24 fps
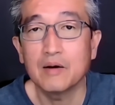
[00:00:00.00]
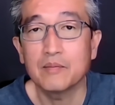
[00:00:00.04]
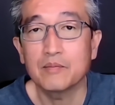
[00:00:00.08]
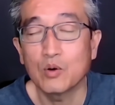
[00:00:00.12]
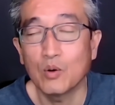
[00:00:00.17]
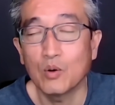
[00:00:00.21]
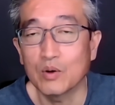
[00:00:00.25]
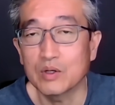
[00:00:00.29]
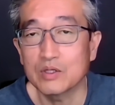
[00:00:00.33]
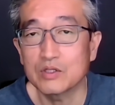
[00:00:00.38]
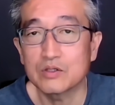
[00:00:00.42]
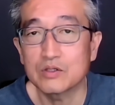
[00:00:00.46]

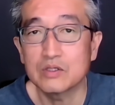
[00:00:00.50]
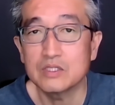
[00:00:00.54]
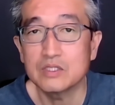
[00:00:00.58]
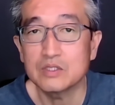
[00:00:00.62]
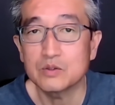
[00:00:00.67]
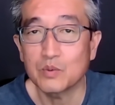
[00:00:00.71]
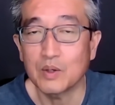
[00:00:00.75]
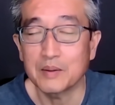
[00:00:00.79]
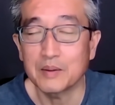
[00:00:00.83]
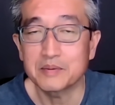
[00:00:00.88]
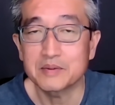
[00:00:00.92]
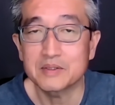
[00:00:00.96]
going to
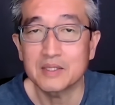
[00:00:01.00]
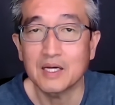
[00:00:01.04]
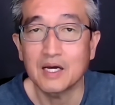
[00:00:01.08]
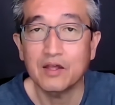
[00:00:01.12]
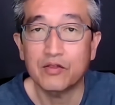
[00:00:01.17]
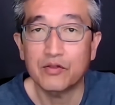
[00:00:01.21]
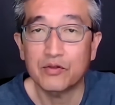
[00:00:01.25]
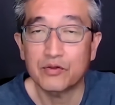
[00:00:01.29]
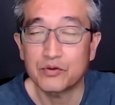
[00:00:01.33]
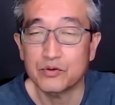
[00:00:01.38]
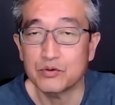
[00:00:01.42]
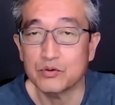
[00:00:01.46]
his
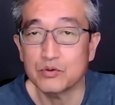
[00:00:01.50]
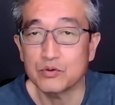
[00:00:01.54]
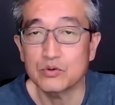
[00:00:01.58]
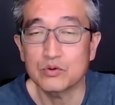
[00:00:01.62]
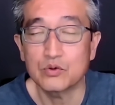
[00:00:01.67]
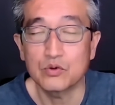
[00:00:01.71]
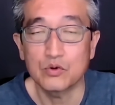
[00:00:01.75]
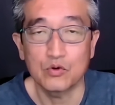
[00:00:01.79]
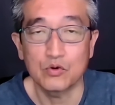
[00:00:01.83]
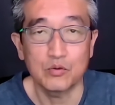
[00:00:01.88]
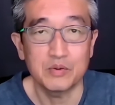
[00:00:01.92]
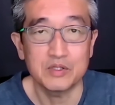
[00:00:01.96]
website through
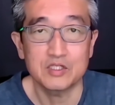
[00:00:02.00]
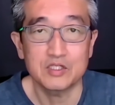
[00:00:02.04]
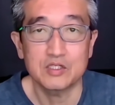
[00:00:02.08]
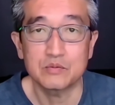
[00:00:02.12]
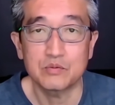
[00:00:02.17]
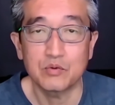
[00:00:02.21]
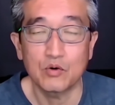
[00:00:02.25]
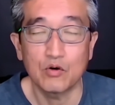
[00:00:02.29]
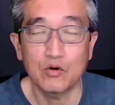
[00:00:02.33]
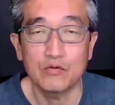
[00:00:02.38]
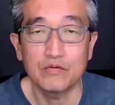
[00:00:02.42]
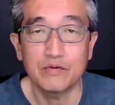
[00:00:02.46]
Google
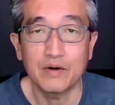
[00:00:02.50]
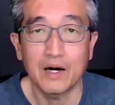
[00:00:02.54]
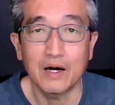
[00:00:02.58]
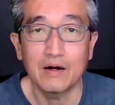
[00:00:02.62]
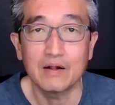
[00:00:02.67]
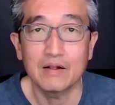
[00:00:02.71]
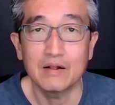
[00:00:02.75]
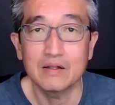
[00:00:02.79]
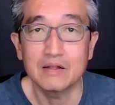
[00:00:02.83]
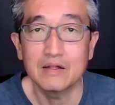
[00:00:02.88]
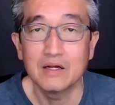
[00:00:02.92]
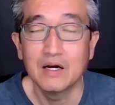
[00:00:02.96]
Business
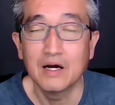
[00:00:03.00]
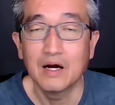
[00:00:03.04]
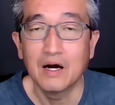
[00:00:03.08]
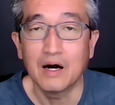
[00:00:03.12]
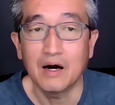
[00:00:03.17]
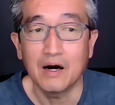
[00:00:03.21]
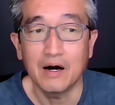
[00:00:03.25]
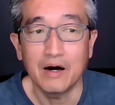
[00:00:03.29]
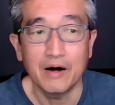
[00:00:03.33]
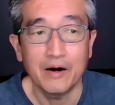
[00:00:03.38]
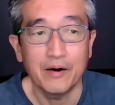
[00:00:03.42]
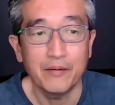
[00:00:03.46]
Profile,
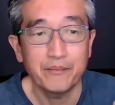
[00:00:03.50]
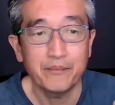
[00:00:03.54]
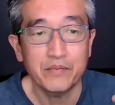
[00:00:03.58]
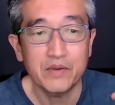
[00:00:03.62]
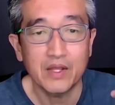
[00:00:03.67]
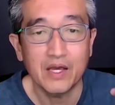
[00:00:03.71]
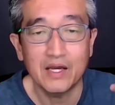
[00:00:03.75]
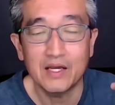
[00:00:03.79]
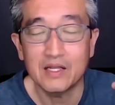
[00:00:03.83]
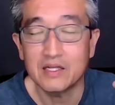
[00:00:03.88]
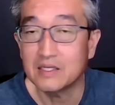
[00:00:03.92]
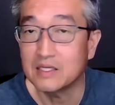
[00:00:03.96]

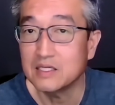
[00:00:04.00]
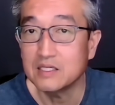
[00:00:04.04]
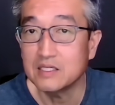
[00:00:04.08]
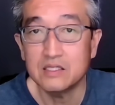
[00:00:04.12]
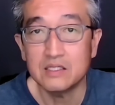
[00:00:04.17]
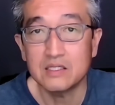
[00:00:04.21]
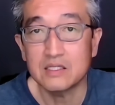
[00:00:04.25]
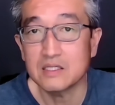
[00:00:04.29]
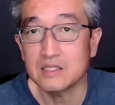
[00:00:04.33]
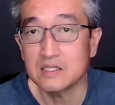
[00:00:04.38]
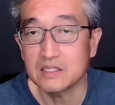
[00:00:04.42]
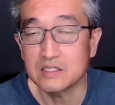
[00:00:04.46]
and
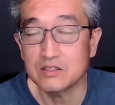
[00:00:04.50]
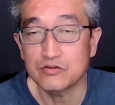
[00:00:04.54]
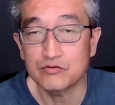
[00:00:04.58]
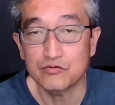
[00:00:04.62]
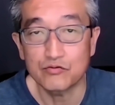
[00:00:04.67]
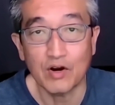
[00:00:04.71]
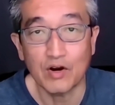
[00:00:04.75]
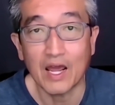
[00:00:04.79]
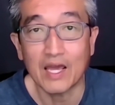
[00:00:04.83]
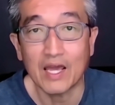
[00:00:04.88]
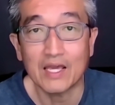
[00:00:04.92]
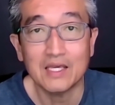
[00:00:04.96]
he is
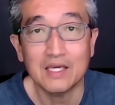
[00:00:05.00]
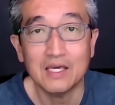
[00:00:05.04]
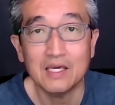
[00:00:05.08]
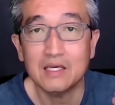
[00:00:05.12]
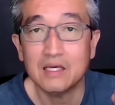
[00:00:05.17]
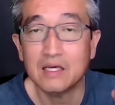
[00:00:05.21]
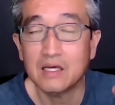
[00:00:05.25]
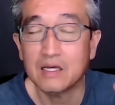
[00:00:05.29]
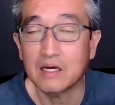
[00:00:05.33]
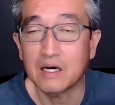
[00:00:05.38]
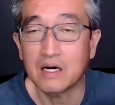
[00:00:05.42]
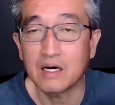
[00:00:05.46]

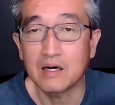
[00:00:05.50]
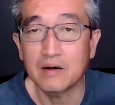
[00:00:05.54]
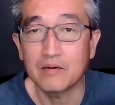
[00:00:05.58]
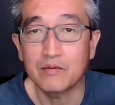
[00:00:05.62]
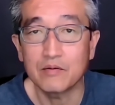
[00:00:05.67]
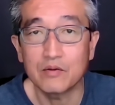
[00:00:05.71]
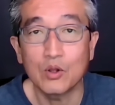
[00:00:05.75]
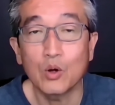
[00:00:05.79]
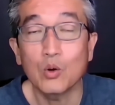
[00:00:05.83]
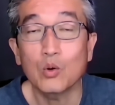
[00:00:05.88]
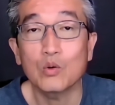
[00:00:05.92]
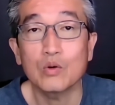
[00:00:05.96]
ranking
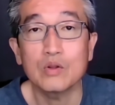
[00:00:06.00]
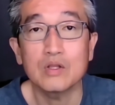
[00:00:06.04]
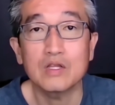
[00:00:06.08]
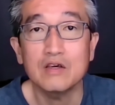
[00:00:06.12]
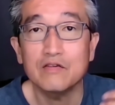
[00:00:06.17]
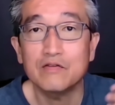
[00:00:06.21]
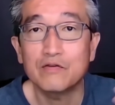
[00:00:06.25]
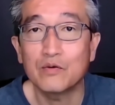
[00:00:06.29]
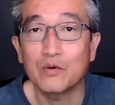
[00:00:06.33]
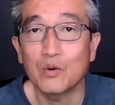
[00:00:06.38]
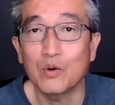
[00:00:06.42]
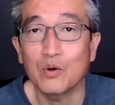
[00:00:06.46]

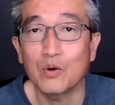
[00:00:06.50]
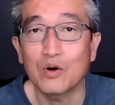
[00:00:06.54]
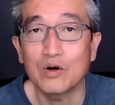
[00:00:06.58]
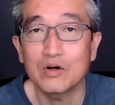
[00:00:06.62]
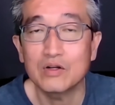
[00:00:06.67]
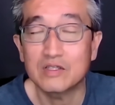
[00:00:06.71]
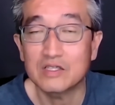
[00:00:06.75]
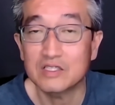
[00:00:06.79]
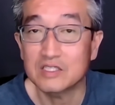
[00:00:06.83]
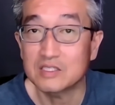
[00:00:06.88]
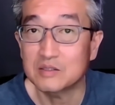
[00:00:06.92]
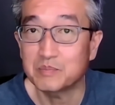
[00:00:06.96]
locally for
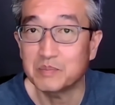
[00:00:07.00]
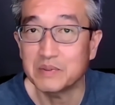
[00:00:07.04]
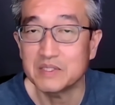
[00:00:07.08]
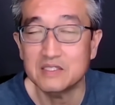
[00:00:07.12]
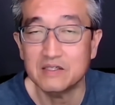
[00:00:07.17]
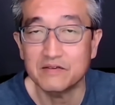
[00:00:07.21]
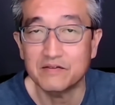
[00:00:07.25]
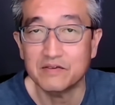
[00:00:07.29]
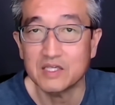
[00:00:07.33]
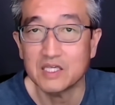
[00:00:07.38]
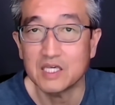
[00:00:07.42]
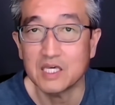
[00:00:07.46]
the
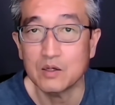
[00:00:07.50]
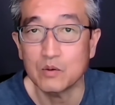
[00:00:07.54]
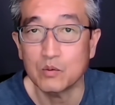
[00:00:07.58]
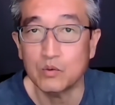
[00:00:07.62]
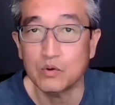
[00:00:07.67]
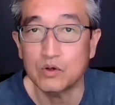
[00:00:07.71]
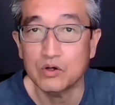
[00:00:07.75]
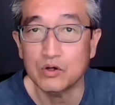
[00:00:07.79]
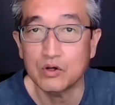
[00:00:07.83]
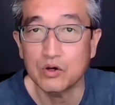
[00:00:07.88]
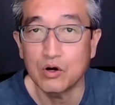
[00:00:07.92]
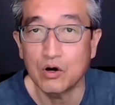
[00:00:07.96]
specific
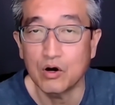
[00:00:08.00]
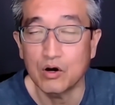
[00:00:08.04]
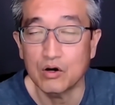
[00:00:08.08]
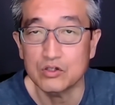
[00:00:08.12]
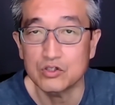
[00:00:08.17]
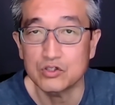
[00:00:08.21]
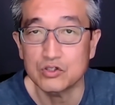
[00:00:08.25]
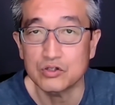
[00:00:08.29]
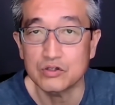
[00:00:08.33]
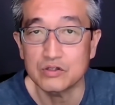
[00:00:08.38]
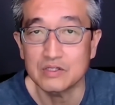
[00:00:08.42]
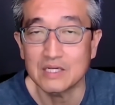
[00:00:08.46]
keyword
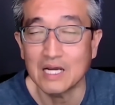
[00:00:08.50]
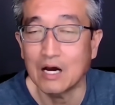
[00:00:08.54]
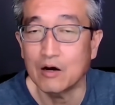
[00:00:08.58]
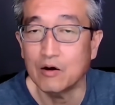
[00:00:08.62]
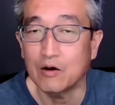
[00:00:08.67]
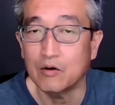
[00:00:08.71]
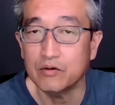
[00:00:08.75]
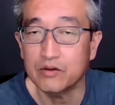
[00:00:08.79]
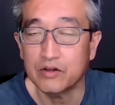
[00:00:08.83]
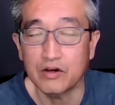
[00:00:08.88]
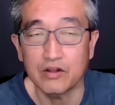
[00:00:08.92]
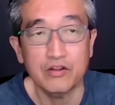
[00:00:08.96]
caricature.
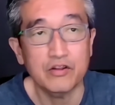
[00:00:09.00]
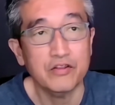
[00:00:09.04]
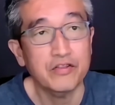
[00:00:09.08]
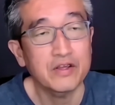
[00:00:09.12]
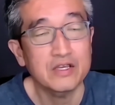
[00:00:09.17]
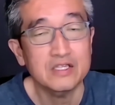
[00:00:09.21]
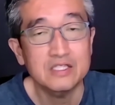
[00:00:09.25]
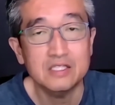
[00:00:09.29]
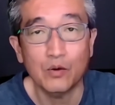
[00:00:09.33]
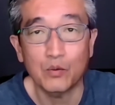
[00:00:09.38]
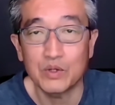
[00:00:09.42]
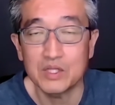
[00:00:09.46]
Now, the other
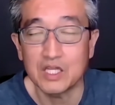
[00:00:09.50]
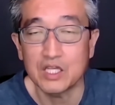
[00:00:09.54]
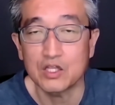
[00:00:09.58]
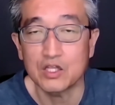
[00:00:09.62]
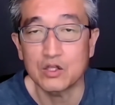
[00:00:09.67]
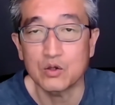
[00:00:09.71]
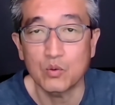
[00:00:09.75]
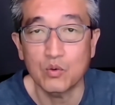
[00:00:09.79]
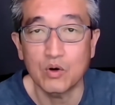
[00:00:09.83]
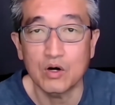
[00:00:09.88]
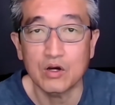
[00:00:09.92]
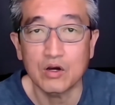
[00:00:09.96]
things that we need
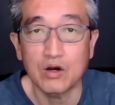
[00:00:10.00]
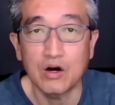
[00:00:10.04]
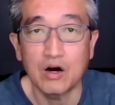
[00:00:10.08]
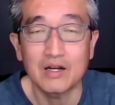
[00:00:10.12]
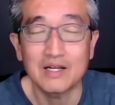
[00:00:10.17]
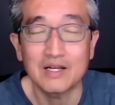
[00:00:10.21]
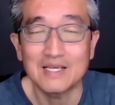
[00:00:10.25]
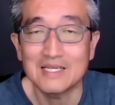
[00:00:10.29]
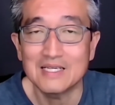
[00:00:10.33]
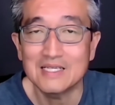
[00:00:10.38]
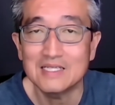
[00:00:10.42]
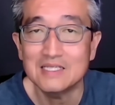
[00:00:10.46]
to work
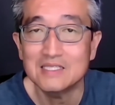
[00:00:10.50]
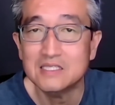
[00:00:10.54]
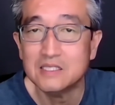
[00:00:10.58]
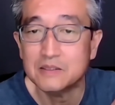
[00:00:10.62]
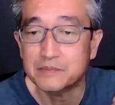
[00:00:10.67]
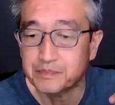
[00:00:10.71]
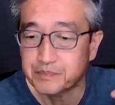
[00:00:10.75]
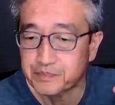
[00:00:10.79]
on is